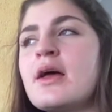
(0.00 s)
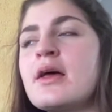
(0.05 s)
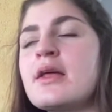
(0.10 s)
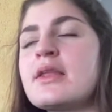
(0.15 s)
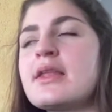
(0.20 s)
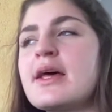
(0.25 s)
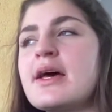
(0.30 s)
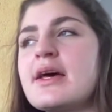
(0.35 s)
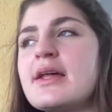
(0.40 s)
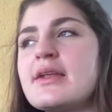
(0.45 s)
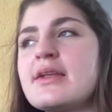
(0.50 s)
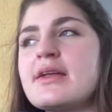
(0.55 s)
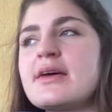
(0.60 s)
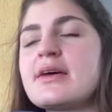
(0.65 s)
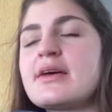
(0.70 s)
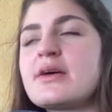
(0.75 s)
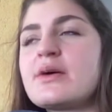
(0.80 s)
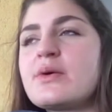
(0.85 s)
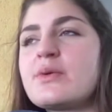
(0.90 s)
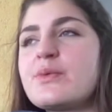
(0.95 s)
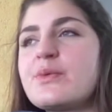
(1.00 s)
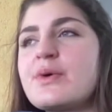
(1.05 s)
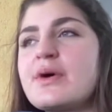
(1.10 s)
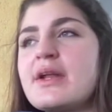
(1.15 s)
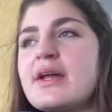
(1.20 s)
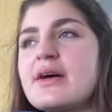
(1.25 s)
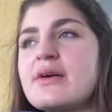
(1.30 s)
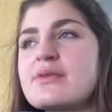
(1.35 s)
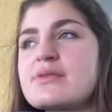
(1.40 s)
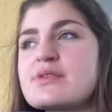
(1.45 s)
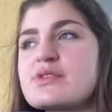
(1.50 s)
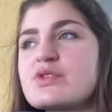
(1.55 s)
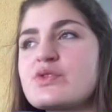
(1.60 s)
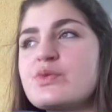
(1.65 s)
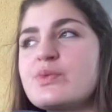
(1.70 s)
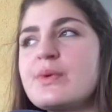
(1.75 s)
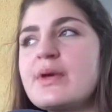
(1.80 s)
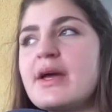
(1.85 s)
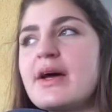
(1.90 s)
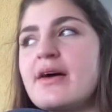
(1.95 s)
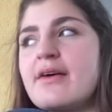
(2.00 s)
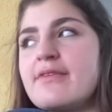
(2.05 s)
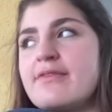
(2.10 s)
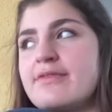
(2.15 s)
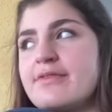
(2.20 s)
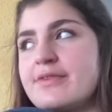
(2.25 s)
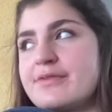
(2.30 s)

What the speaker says: Then what else do we have?